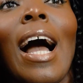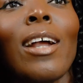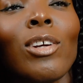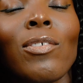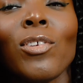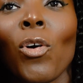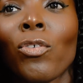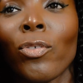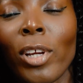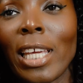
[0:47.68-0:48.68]
I don't even know
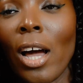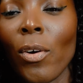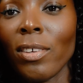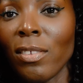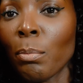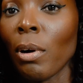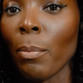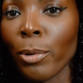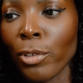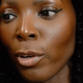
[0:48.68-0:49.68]
if freak out is the
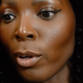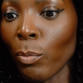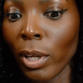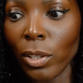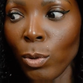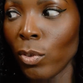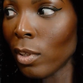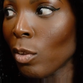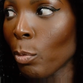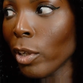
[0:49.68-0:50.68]
proper term we can use
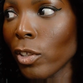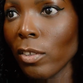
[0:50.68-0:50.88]
at this point,